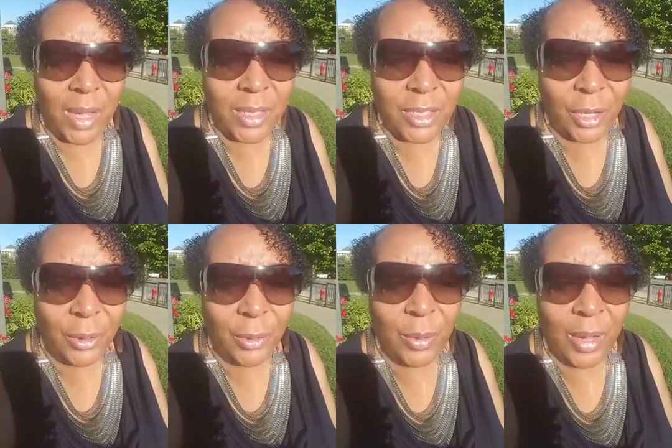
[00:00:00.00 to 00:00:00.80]
And
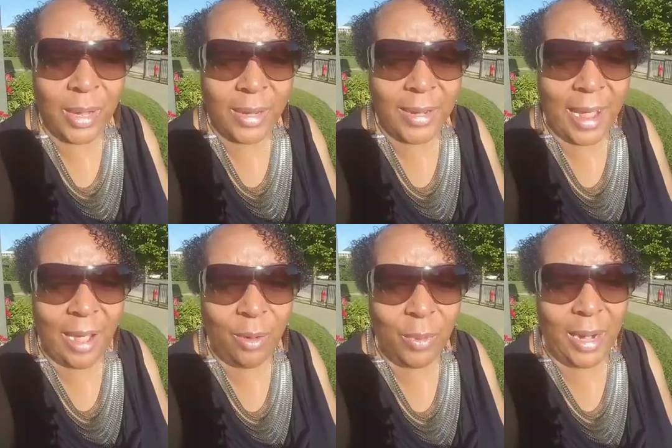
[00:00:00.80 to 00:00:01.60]
so
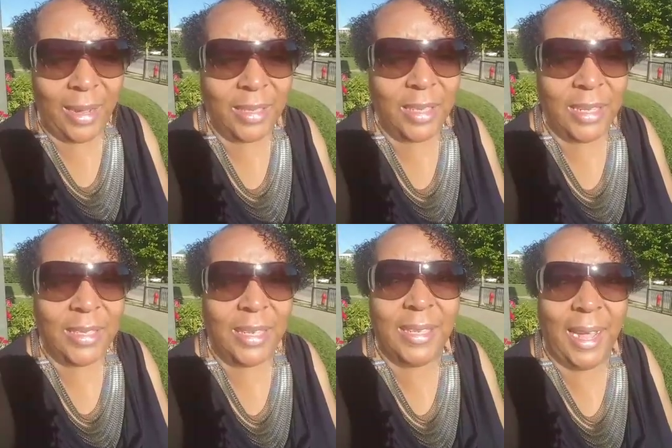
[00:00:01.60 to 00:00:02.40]
now what I see
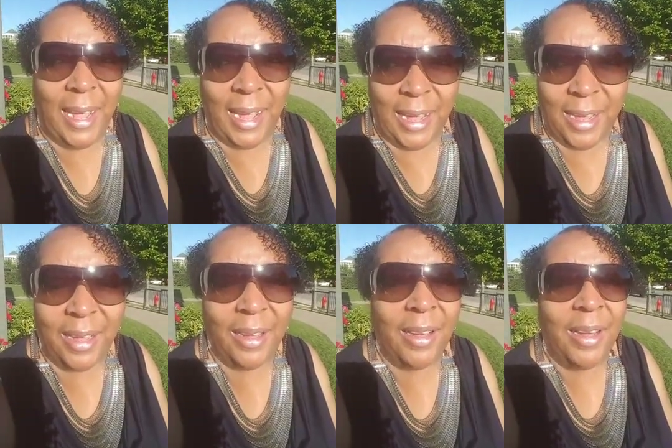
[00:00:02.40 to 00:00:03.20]
today
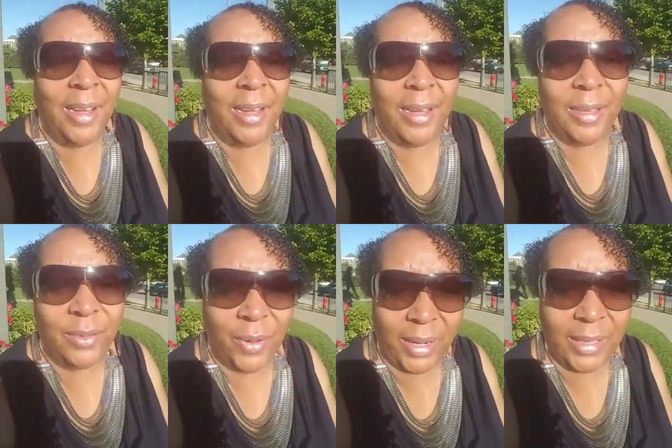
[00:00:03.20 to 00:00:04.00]

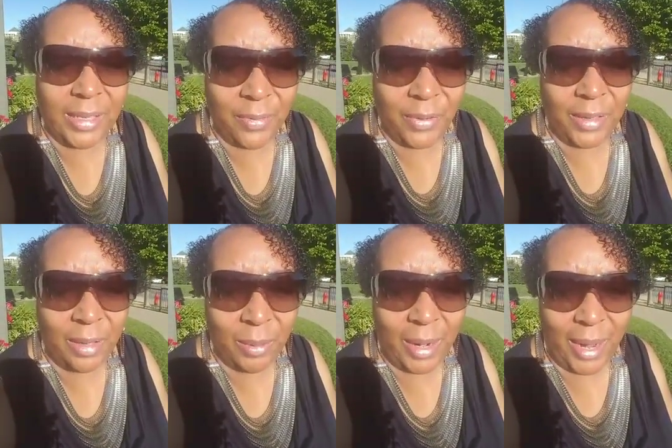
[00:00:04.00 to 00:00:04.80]
is very different
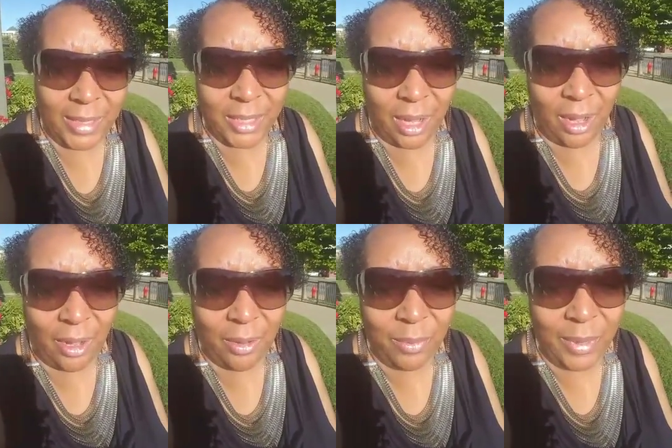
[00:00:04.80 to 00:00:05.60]
than what I
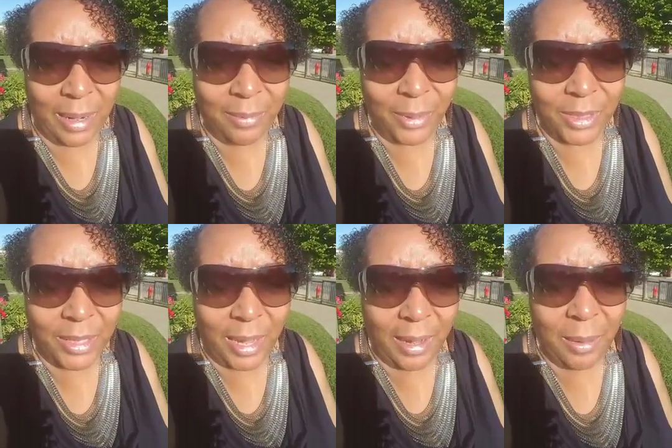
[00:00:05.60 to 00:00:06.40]
saw when I
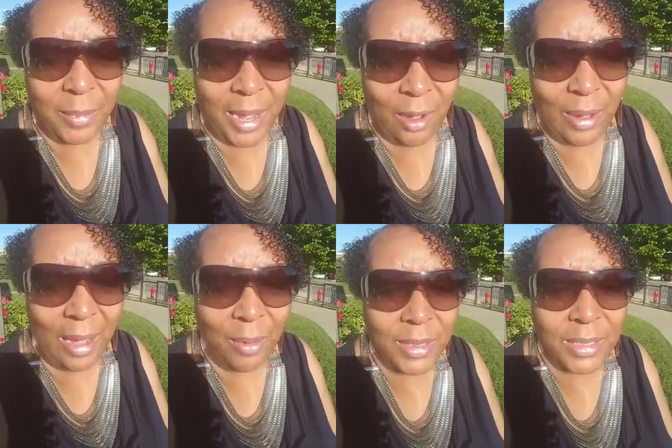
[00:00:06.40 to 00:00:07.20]
first came. Now,
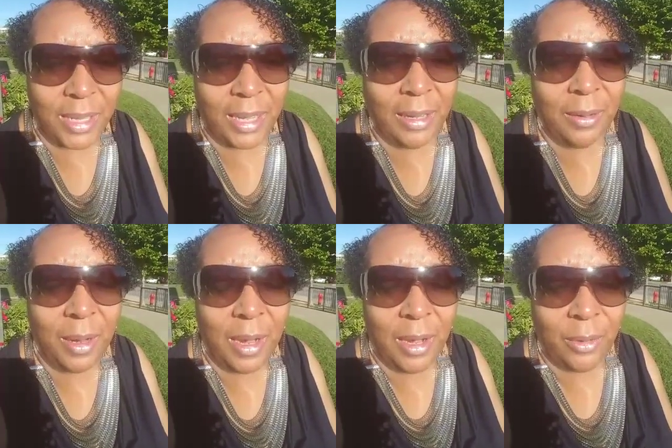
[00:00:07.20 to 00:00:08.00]
I was
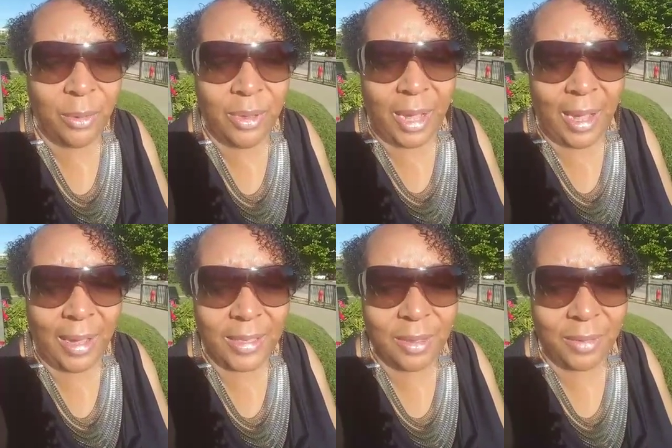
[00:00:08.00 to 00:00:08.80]
looking through the
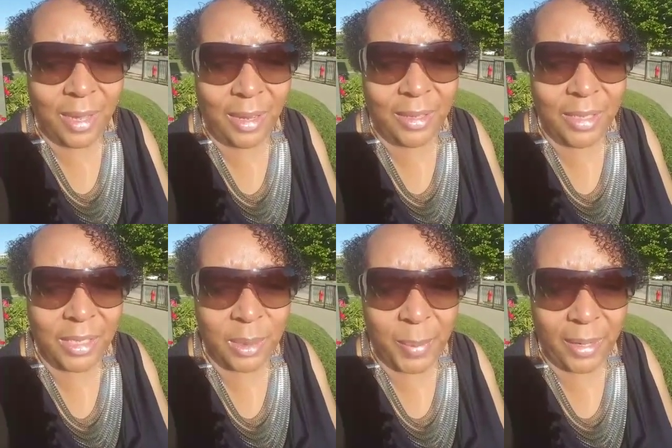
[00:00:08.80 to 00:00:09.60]
eyes of a lot of
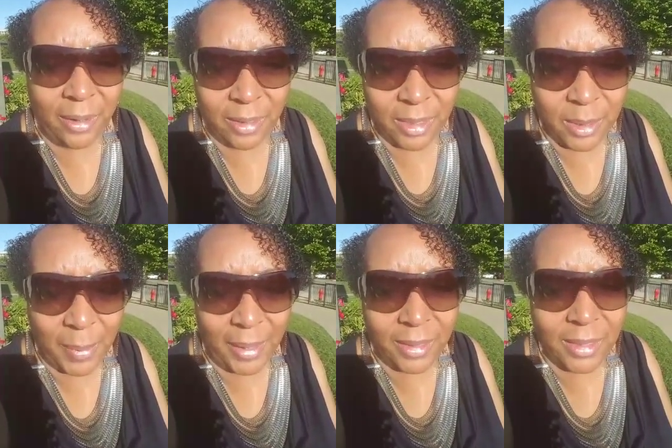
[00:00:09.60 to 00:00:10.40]
despair and
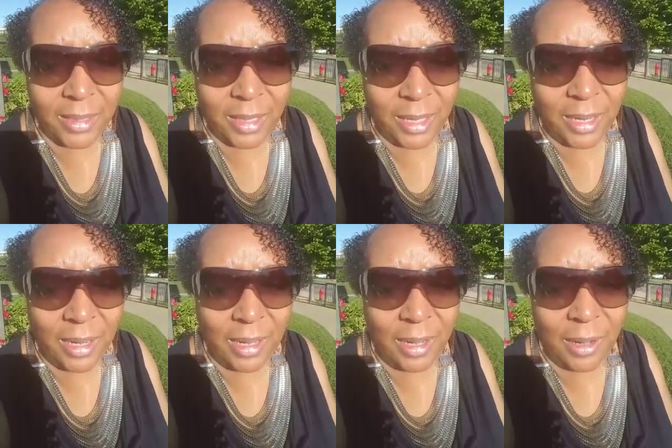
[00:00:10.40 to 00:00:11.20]
despondency,
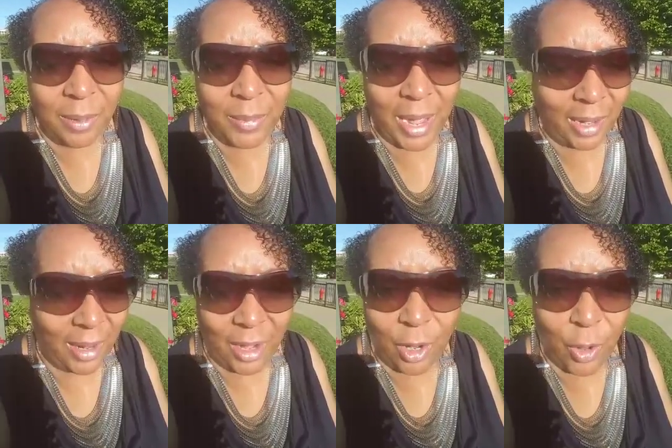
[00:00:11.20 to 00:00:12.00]
not a
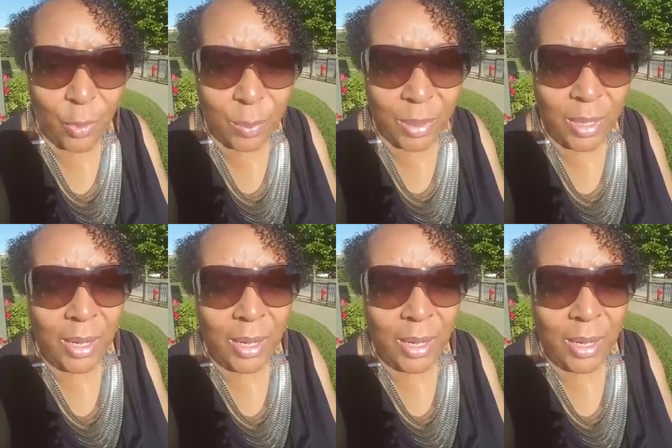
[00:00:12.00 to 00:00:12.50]
lot of hope.